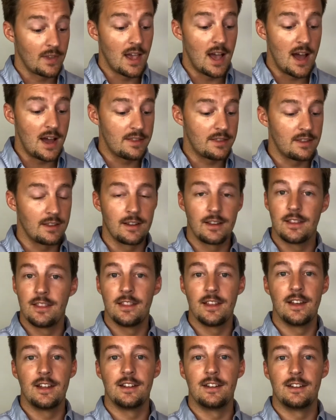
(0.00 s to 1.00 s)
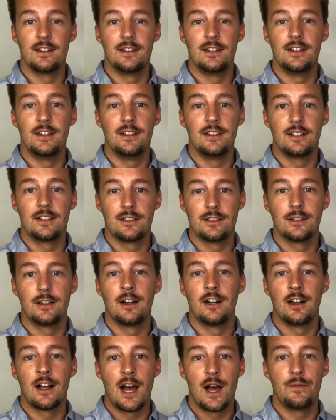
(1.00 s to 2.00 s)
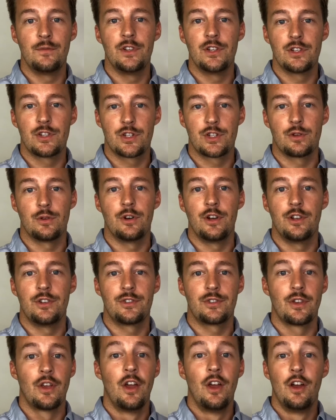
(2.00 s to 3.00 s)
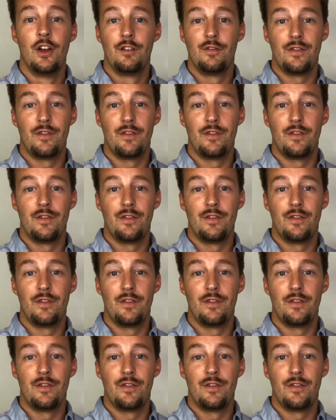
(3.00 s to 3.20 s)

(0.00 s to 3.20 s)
I think that the clear and obvious choice